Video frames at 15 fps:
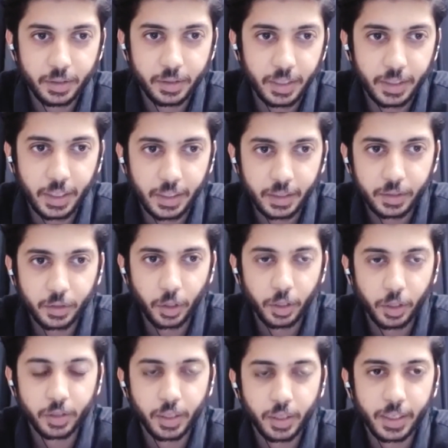Thinking
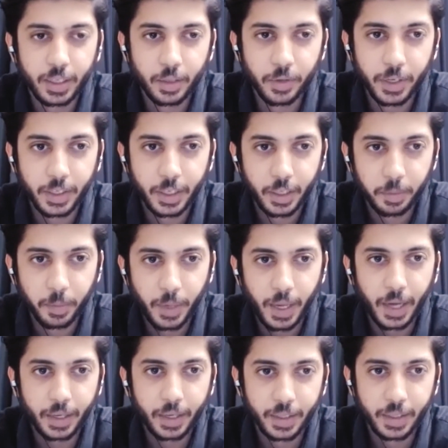thoughts like a victim,
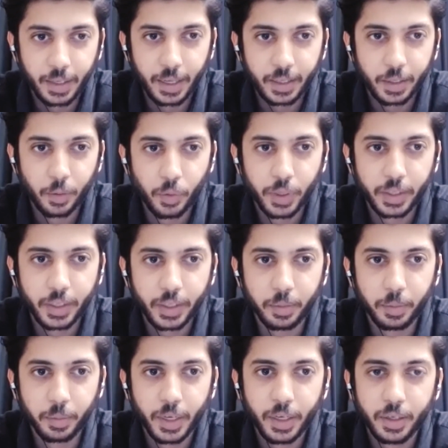acting like a
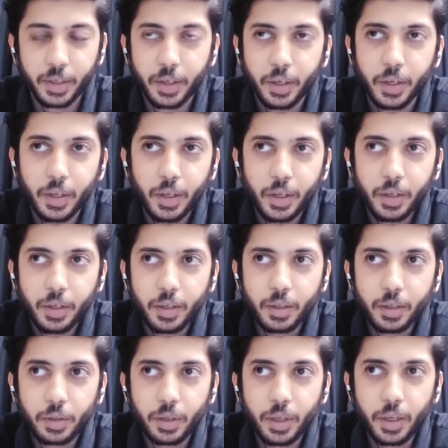victim, right?
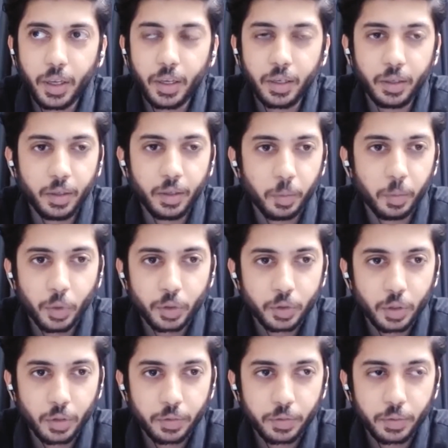And
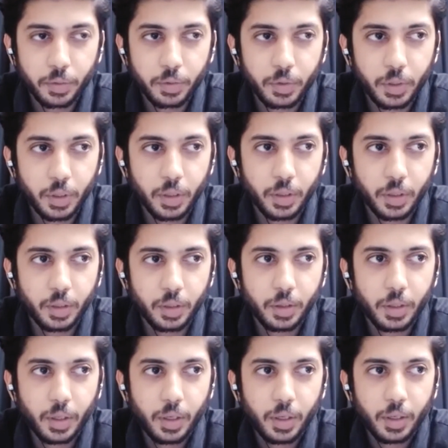most of the
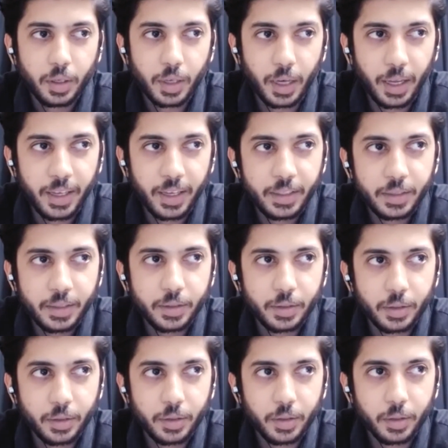
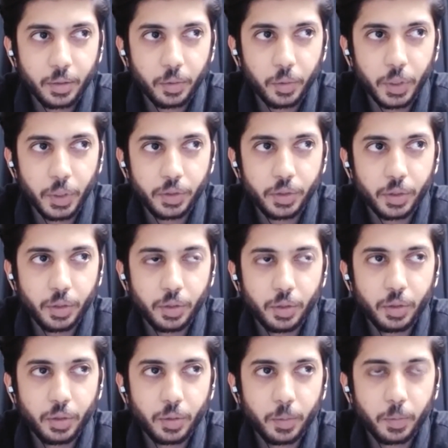clients which
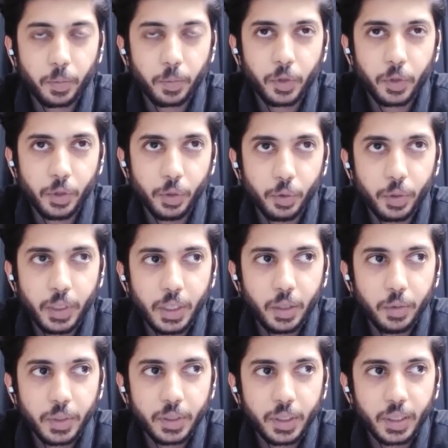you
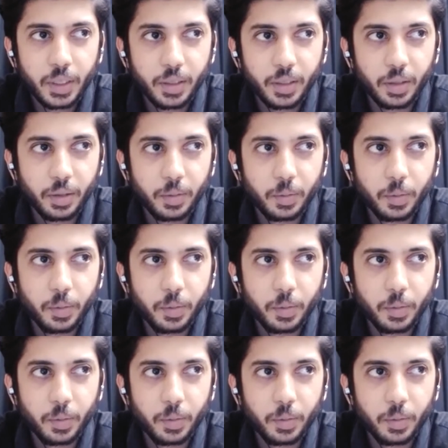deal with and